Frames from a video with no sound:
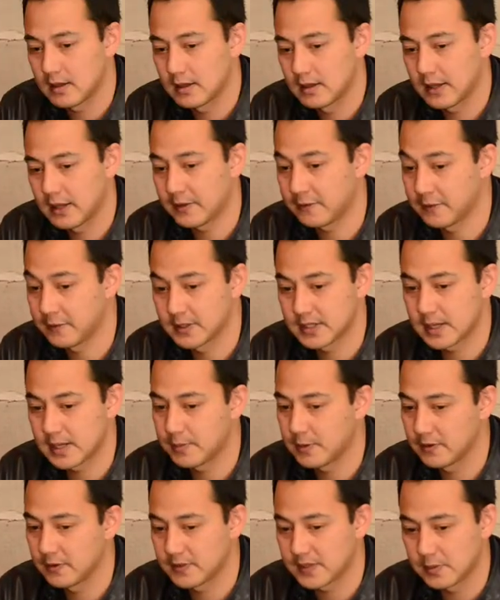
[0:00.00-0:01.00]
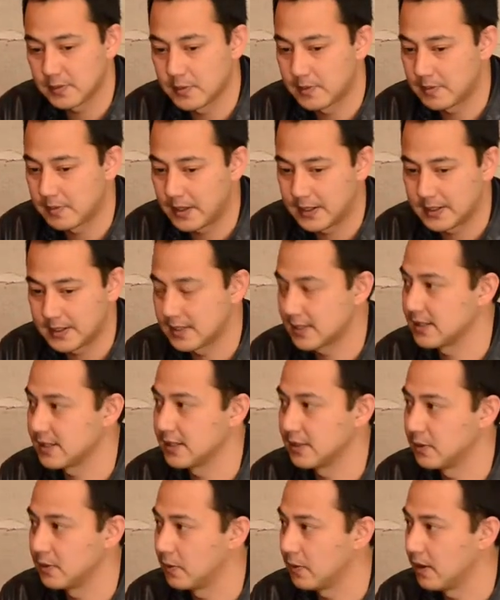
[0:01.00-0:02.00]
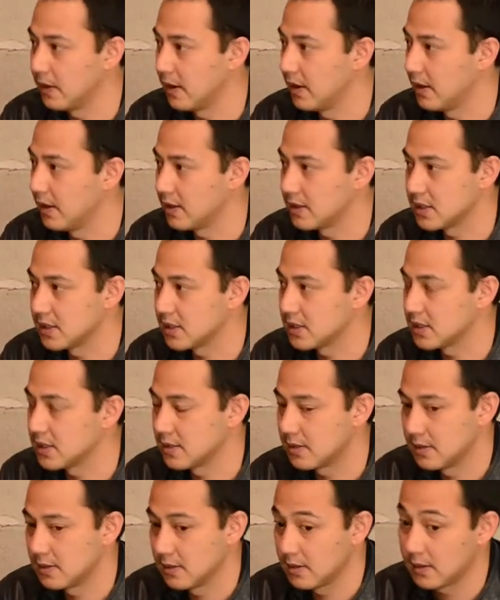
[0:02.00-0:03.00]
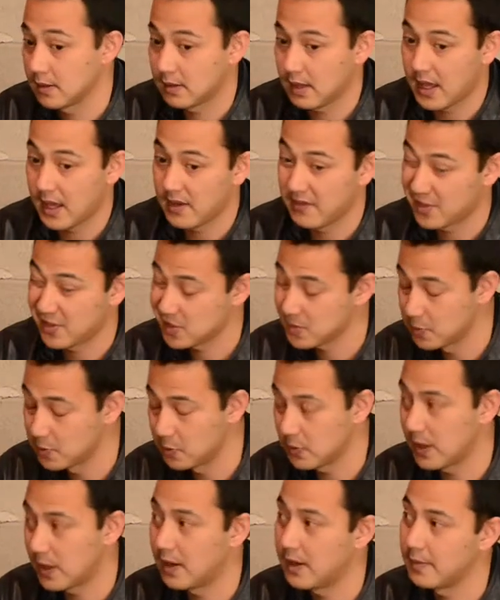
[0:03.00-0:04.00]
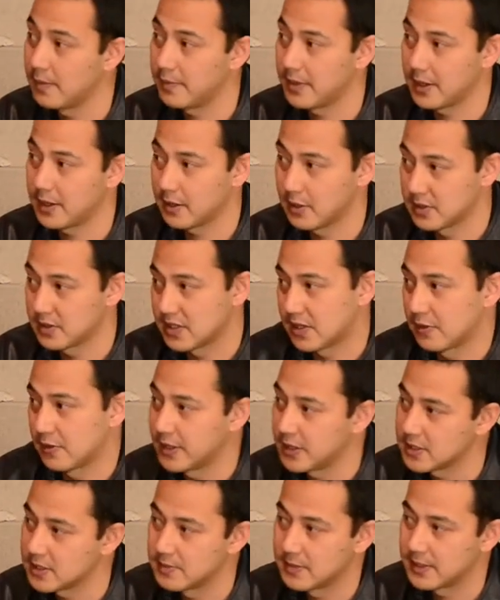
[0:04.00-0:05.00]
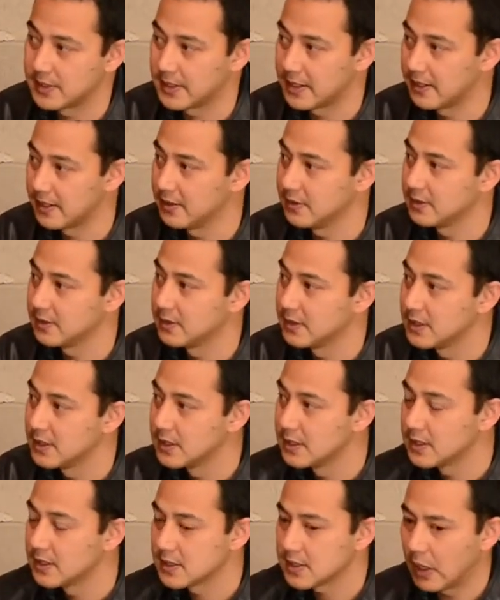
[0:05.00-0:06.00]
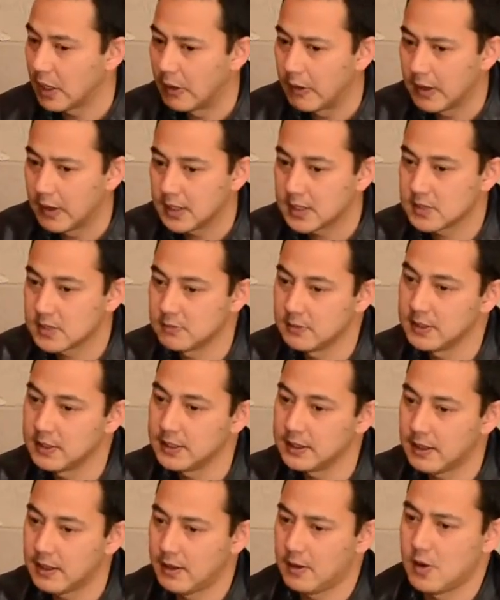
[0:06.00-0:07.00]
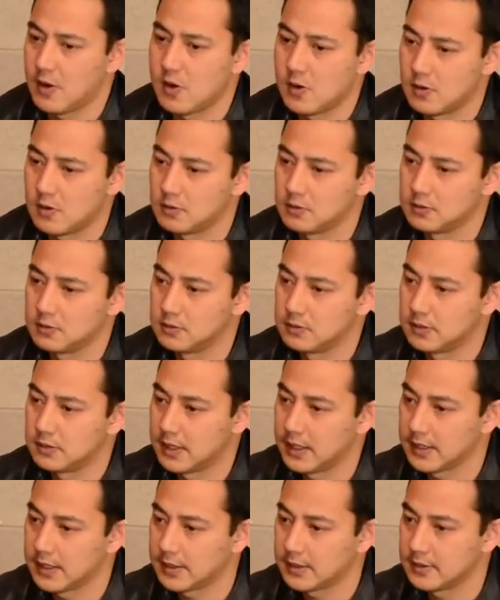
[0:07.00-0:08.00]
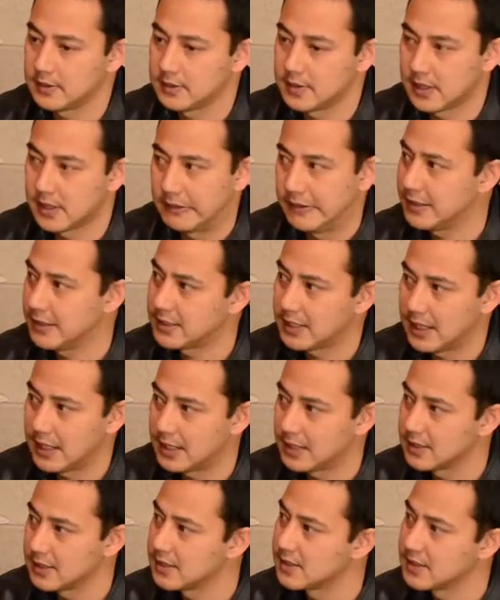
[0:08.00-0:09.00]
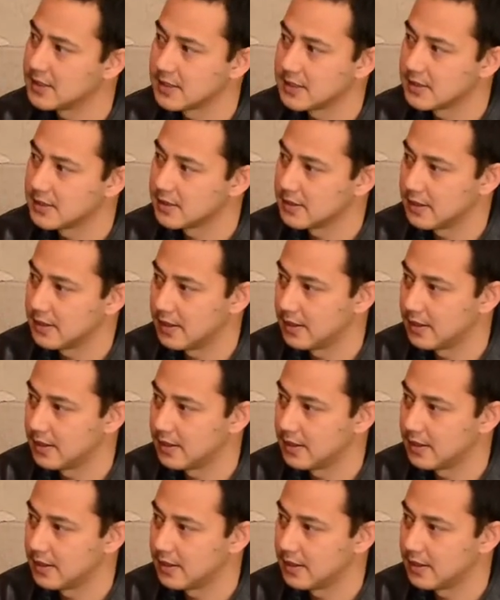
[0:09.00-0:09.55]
like for example, if someone buys the single there, they have a small cut, but it goes direct to my account. So it's really that whole like direct to artist